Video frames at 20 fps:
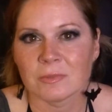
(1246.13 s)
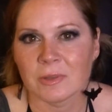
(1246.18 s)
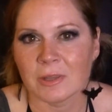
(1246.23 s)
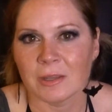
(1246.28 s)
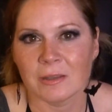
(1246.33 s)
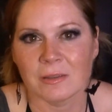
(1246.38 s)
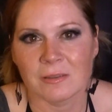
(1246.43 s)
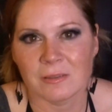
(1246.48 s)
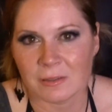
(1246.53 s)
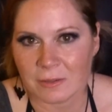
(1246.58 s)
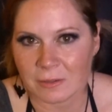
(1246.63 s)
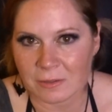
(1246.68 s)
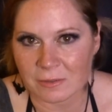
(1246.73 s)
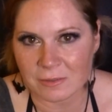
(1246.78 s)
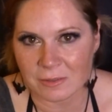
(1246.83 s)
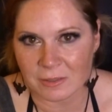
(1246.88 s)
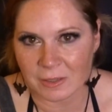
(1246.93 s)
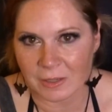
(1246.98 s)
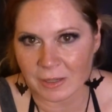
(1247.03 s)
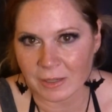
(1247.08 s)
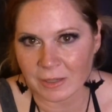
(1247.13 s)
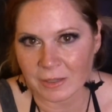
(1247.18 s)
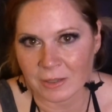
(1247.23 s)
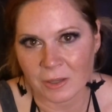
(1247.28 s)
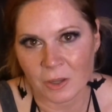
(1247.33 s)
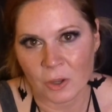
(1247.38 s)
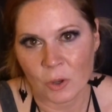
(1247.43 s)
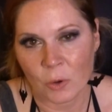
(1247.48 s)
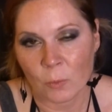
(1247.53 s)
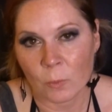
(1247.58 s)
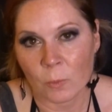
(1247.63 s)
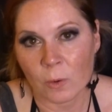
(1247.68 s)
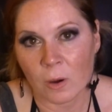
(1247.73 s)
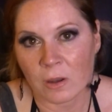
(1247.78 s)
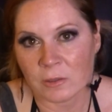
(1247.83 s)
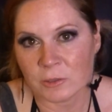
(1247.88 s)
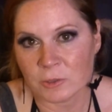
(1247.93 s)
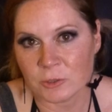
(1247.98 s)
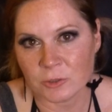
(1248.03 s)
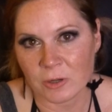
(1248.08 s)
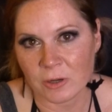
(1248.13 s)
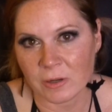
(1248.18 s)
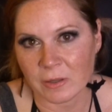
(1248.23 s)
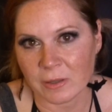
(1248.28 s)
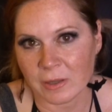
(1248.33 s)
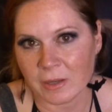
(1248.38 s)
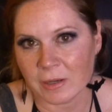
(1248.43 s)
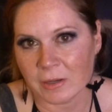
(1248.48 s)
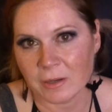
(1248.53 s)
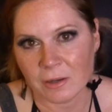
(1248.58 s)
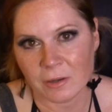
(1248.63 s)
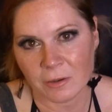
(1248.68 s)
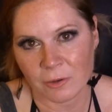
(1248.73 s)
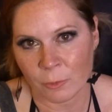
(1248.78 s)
Like, seriously, we're all struggling.